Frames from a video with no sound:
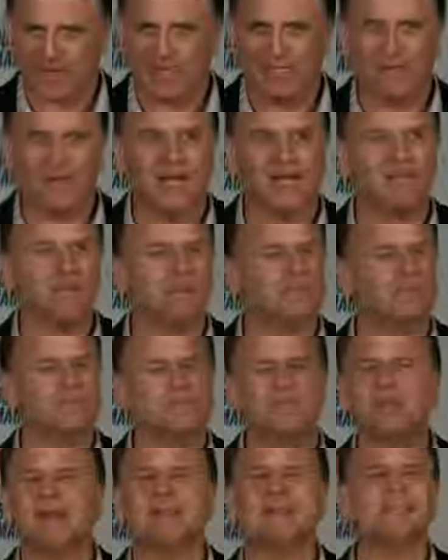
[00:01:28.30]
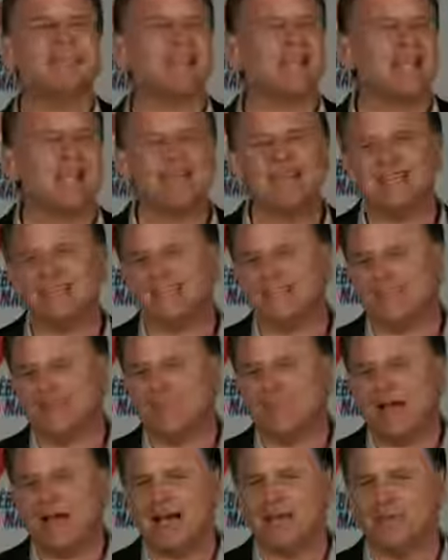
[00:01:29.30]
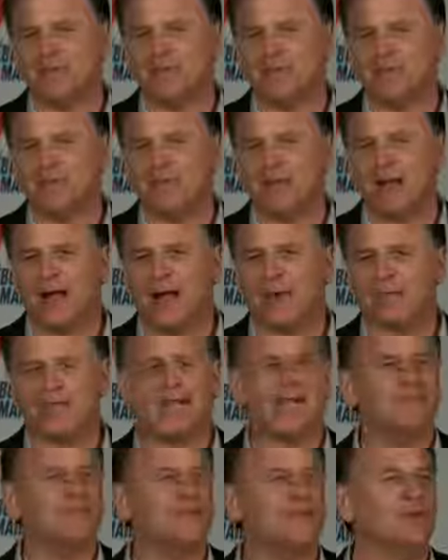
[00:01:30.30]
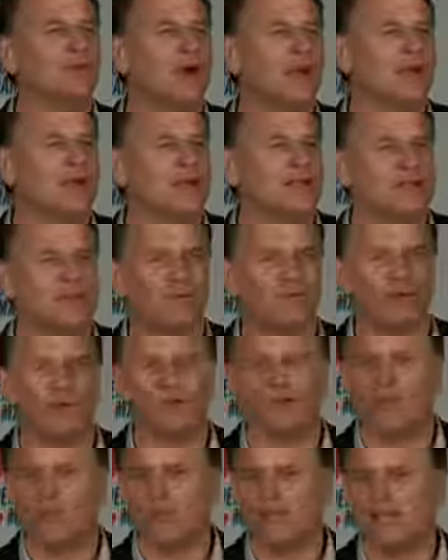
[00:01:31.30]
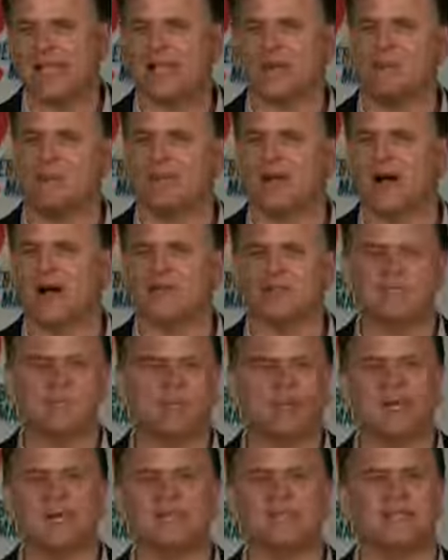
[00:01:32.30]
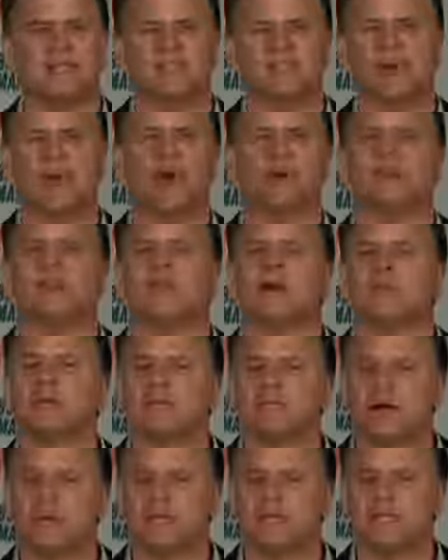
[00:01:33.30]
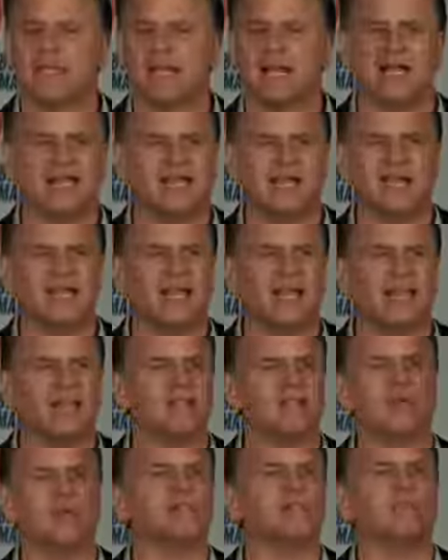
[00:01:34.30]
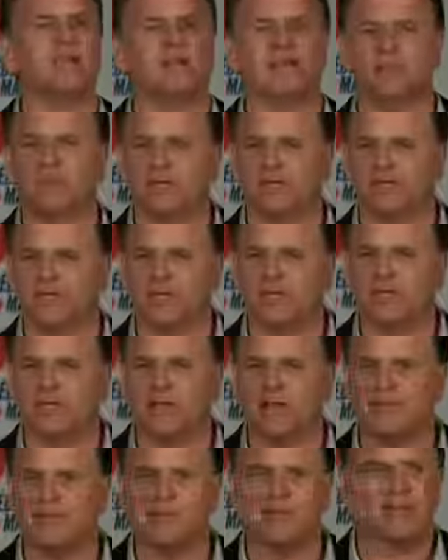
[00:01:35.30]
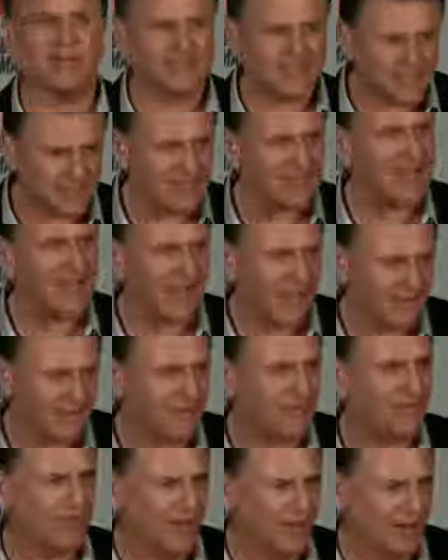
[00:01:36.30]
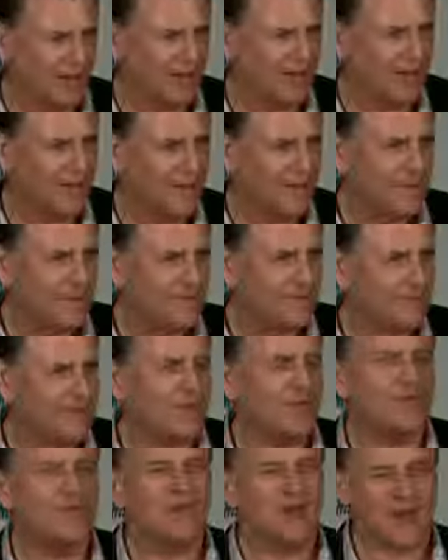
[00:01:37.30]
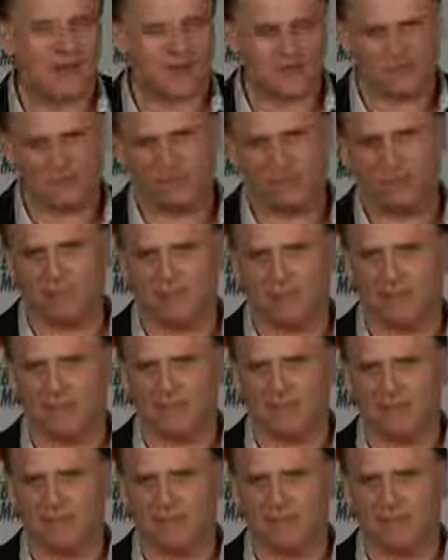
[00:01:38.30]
That's what spins Canadians into bad moods for hours. I have two young guys that work for me. They come in the office, and the one guy says, I ordered a double-double today, didn't get it, don't speak to me until 11. This is the kind of thing that fires people